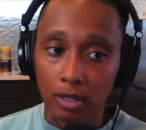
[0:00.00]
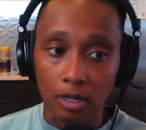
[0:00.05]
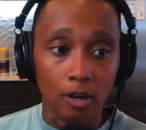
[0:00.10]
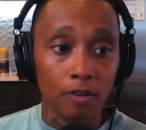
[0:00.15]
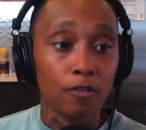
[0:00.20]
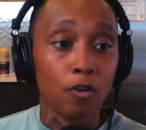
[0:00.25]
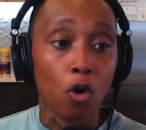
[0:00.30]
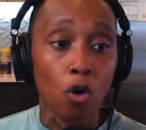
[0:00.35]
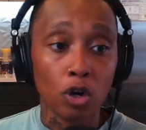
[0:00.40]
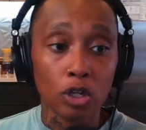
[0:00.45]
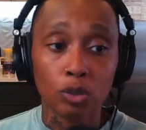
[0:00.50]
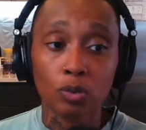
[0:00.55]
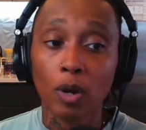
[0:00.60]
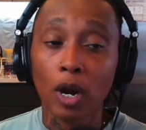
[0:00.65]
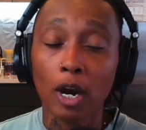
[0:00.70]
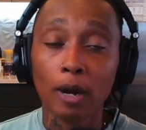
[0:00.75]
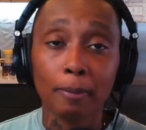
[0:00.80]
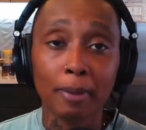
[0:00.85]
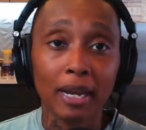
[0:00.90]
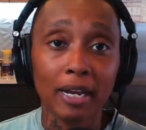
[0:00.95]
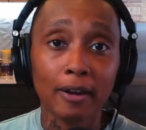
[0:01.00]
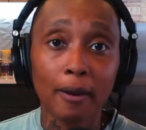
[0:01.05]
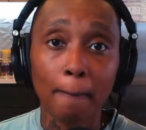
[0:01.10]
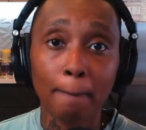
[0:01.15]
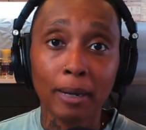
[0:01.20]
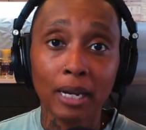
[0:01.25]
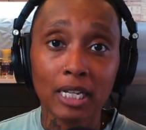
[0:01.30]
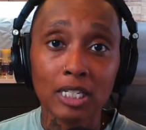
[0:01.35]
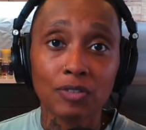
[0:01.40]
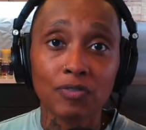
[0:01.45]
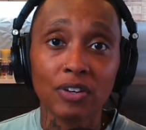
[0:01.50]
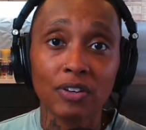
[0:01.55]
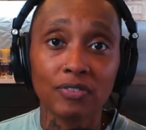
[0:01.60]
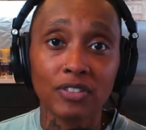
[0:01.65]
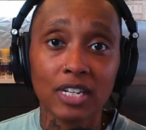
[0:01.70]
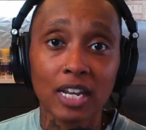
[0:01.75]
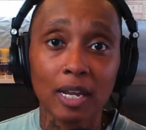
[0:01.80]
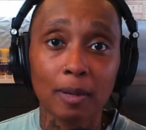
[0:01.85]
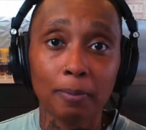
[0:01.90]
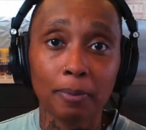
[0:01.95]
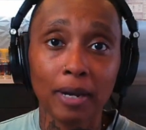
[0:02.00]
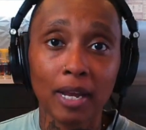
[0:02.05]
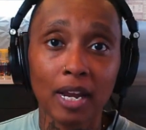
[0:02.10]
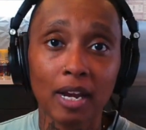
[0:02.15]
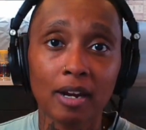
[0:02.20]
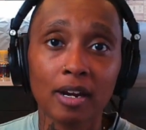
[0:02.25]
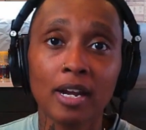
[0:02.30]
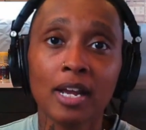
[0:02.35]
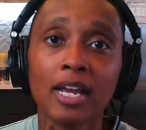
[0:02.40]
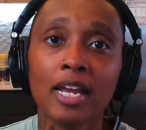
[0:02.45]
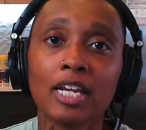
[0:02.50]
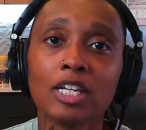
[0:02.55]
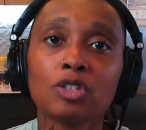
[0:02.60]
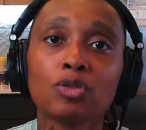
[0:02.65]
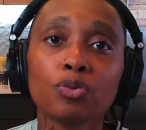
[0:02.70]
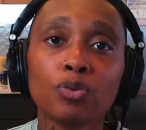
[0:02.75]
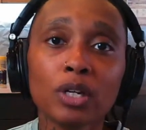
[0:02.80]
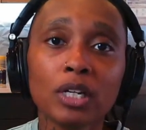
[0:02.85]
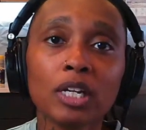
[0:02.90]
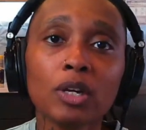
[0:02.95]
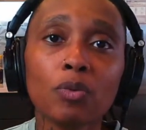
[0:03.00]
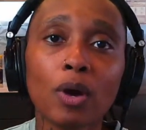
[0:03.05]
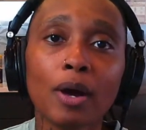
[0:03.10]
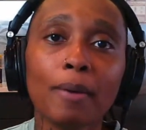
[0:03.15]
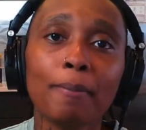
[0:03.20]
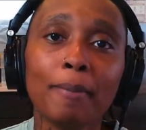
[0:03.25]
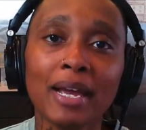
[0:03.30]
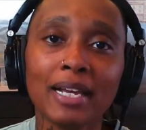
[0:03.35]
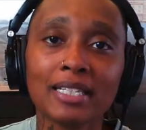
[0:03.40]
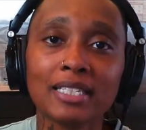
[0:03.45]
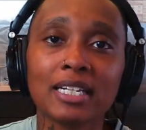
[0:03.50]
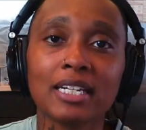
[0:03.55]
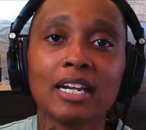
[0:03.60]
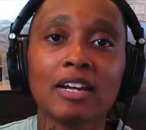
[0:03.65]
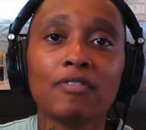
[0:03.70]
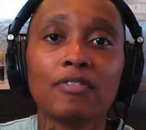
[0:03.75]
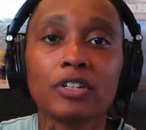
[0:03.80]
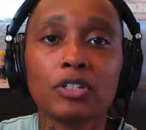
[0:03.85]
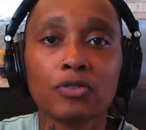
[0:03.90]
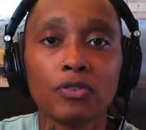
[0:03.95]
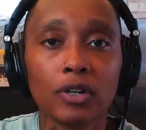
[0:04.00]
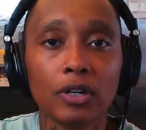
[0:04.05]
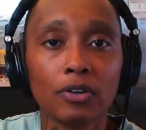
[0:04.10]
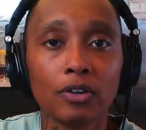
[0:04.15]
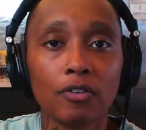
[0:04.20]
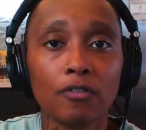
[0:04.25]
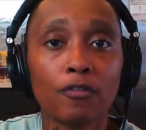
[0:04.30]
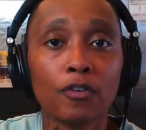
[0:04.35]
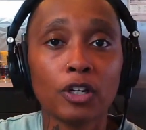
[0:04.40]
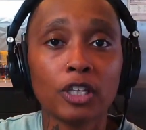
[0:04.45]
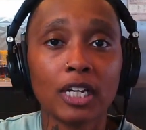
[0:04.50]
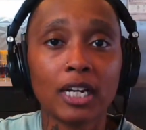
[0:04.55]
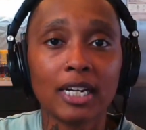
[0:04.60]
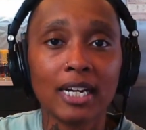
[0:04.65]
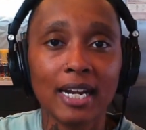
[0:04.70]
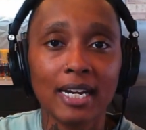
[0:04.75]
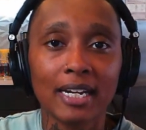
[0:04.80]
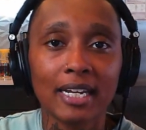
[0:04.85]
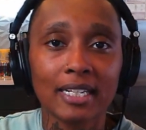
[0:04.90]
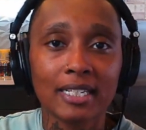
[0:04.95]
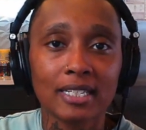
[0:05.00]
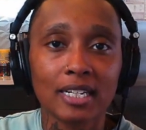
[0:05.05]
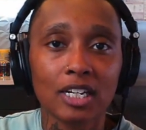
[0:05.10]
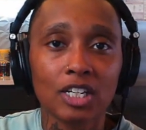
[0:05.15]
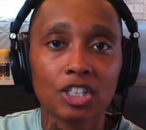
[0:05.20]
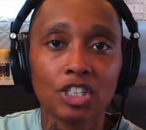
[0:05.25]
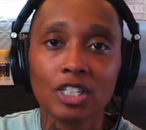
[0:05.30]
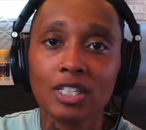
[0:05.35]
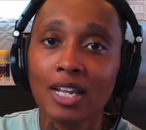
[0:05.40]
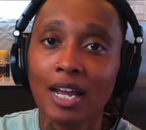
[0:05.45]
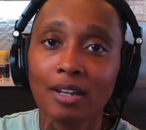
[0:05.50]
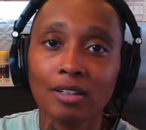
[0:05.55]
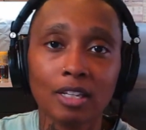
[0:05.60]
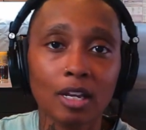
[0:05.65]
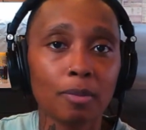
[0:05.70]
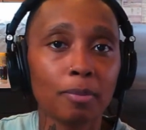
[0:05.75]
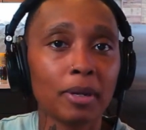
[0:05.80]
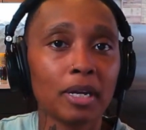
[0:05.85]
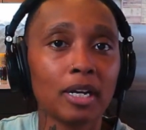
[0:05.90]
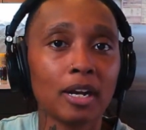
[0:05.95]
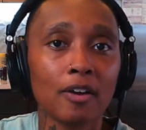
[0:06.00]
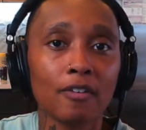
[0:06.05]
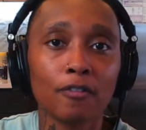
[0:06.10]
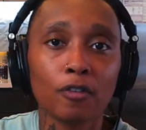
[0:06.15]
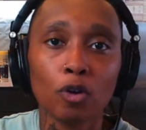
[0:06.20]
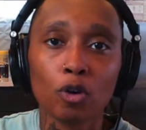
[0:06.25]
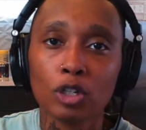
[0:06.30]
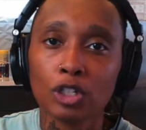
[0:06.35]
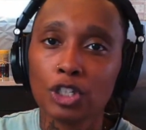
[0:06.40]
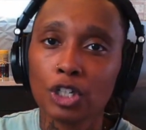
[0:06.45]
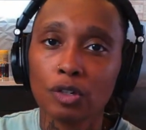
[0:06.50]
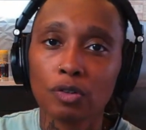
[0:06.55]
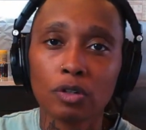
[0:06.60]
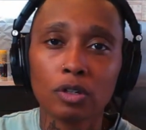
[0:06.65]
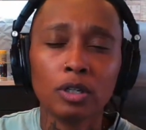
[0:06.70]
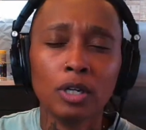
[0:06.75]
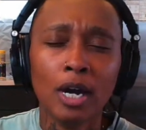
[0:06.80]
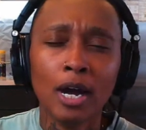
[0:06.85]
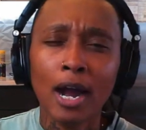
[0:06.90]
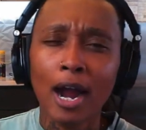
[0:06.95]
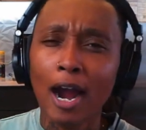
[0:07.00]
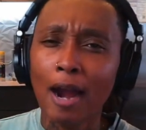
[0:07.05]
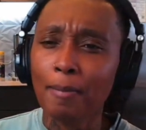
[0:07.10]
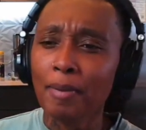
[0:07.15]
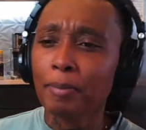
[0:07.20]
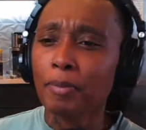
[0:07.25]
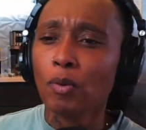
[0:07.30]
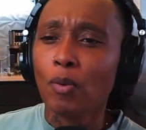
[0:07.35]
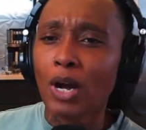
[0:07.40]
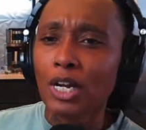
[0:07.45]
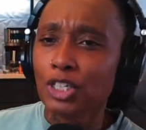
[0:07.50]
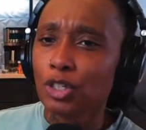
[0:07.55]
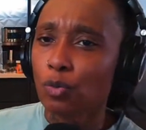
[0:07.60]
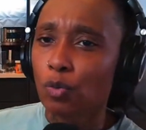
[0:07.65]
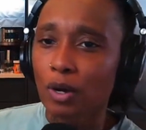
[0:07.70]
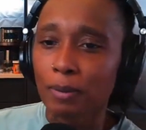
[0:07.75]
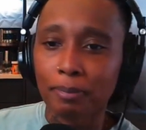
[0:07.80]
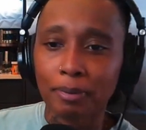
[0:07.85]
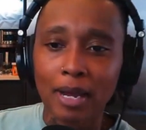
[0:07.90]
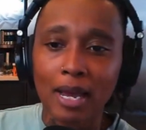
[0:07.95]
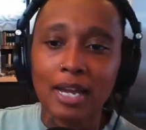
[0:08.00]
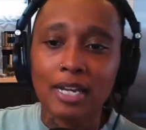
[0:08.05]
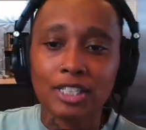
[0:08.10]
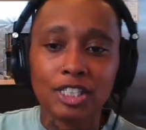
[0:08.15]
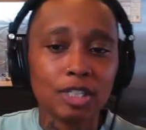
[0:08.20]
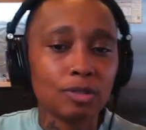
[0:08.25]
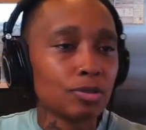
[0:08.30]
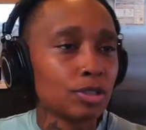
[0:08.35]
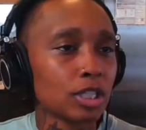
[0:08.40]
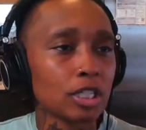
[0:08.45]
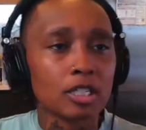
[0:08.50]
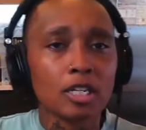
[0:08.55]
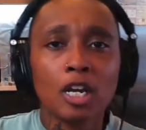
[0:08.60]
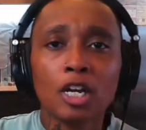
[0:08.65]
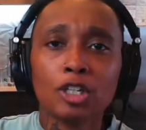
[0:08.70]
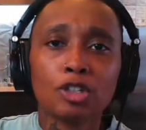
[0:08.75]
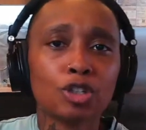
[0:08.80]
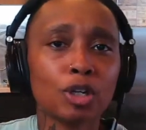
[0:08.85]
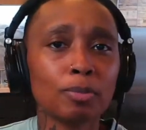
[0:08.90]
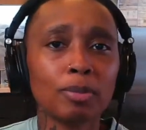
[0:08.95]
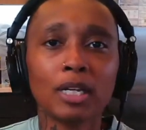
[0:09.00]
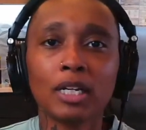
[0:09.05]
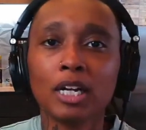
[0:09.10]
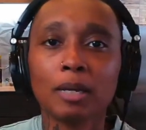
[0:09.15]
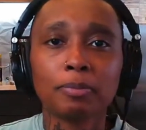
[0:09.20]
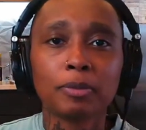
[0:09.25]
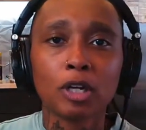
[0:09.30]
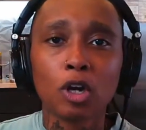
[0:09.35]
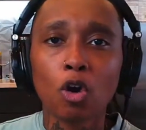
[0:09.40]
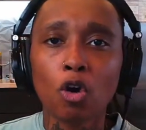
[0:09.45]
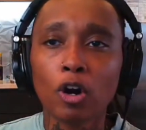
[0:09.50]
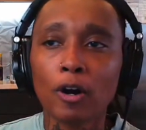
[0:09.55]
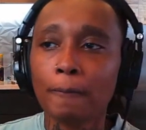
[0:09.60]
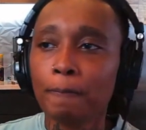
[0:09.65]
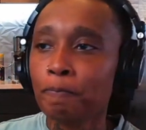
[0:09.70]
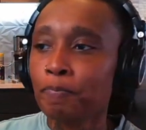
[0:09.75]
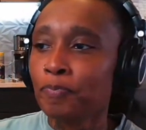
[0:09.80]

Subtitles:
of course, with her being a plus 15 player, is really what makes the difference for the Connecticut Sun. She's out there being that floor general. I remember watching one play and she was just dribbling up the court,